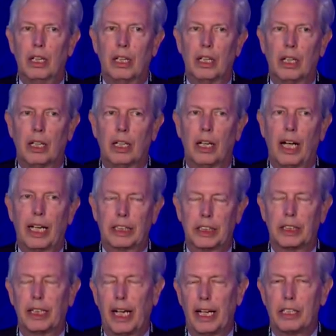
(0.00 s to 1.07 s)
uh,
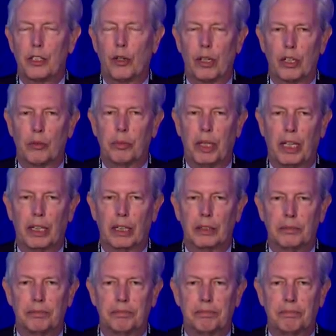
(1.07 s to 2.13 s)
actually has autopilot.
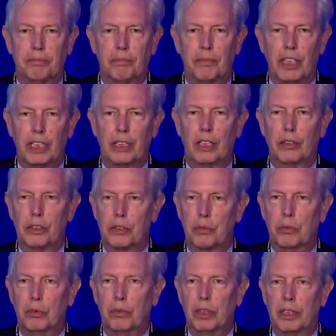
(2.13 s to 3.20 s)
It goes,
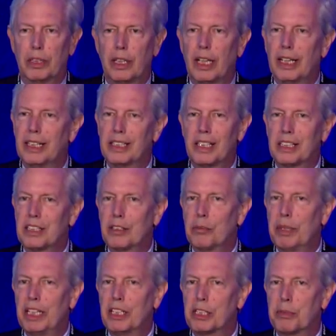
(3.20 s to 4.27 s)
and it doesn't
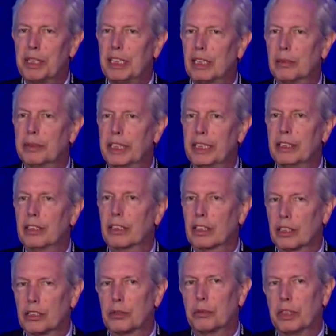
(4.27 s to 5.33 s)
obey the speed limit either. It
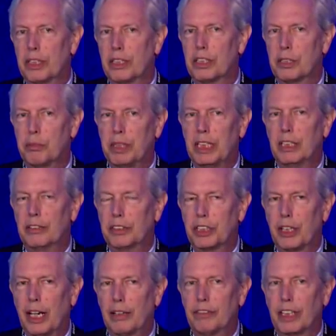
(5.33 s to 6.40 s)
goes with the speed of
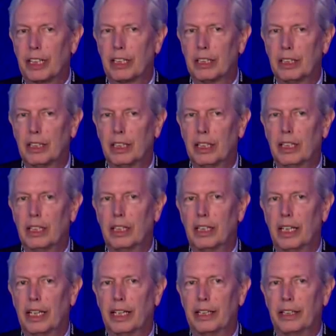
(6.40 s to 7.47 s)
traffic.
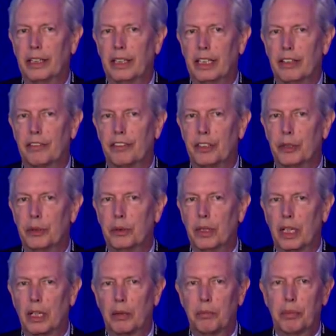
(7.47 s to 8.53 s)
And if you
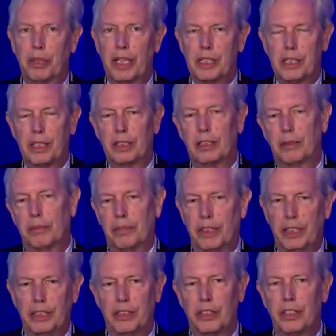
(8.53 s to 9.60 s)
uh, press the,
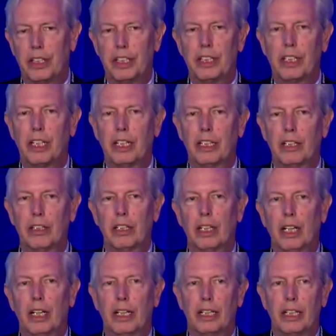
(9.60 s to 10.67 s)
the turn indicator,
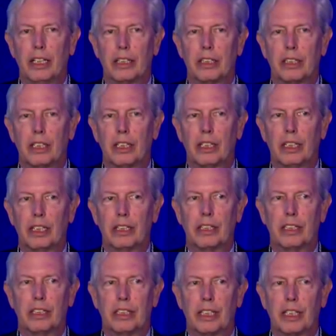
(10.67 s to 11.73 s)
it's, it
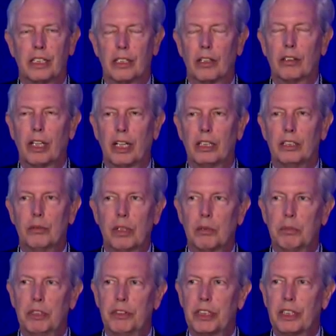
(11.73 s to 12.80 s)
says, okay, you want
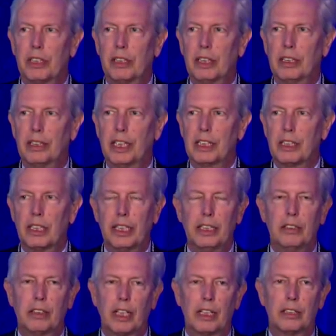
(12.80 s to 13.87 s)
to move into the next lane?
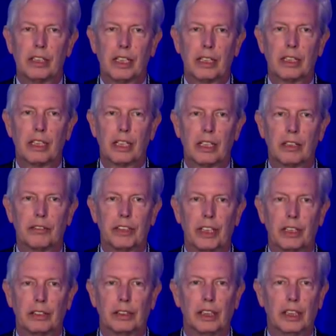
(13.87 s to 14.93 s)
Okay, taken care of, done.